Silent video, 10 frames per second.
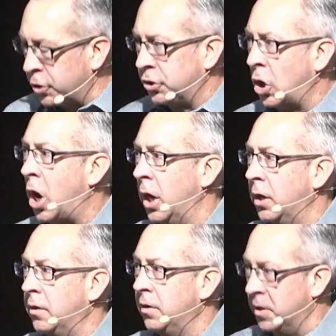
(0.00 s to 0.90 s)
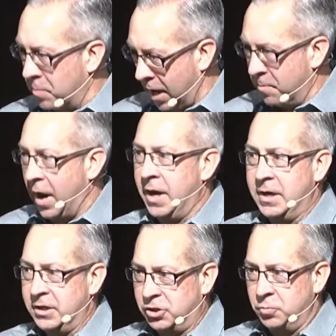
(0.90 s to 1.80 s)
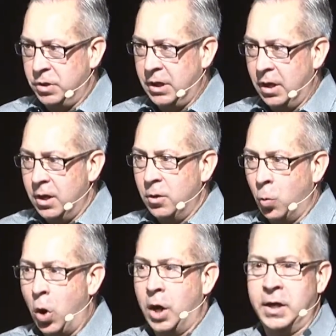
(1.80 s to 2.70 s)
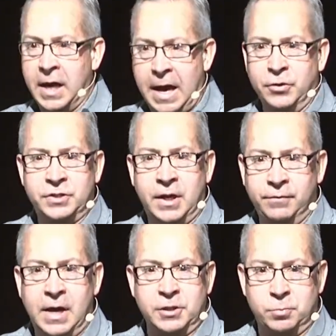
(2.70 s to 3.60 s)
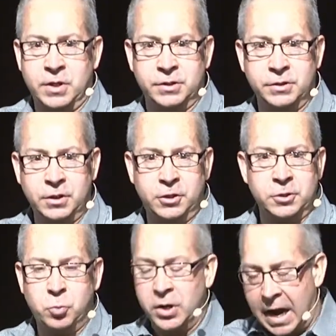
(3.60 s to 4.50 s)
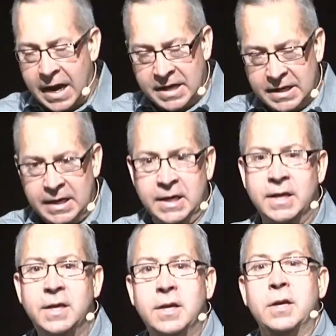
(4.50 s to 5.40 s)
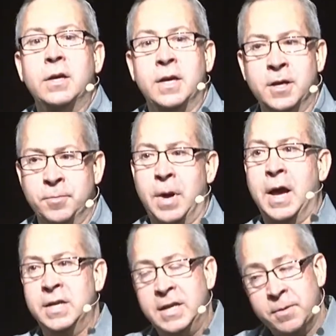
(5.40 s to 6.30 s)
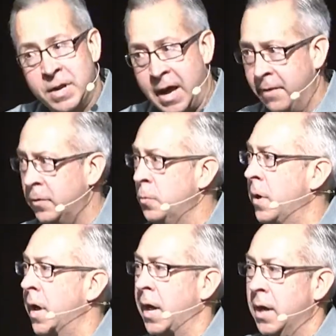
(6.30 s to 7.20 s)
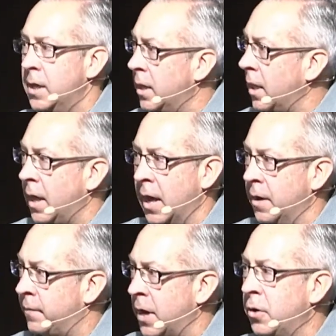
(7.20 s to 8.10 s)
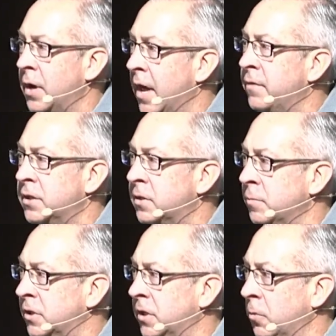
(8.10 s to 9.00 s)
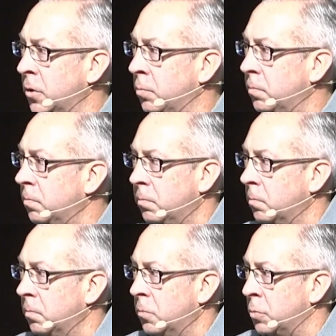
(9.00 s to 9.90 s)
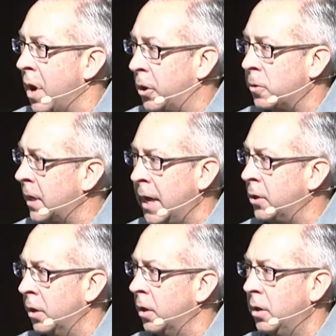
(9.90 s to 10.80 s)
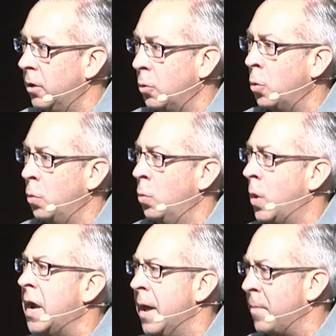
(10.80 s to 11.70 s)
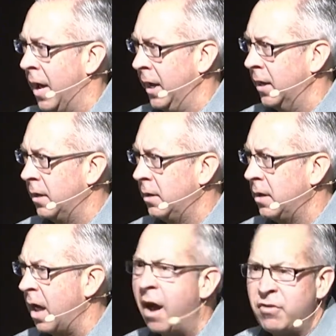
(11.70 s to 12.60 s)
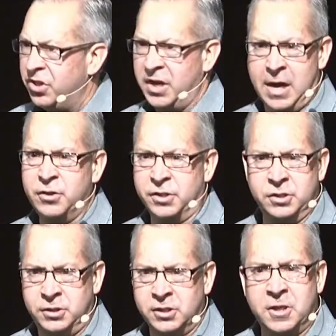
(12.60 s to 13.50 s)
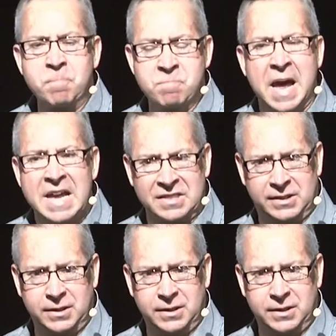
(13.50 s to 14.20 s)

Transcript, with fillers: thought in my mind is to be walking outside of God's presence at this point. I need Him, I need Him in every way. And if I don't have intimacy with, with my Creator, what am I? Everything else is just a mess.